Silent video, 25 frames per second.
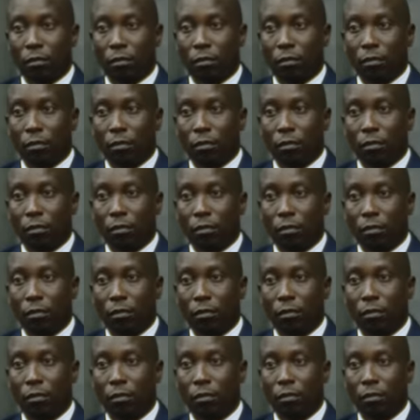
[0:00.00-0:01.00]

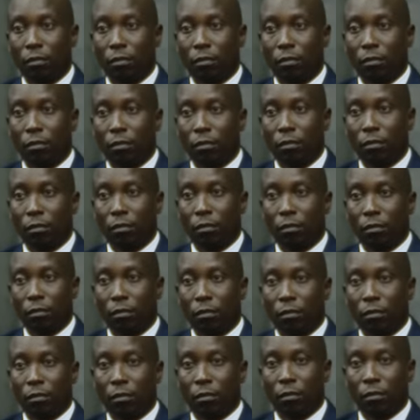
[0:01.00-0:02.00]

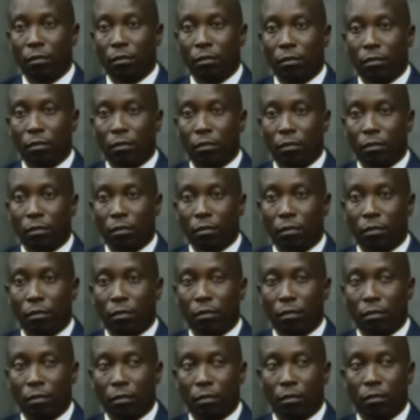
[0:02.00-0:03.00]

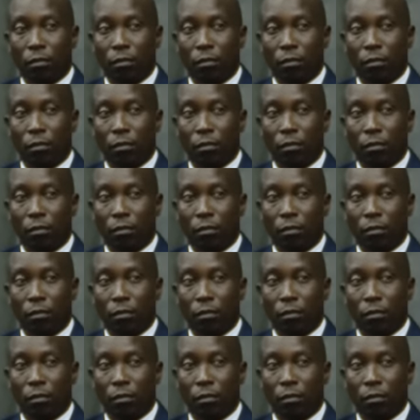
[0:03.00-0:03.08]
This person isn't speaking.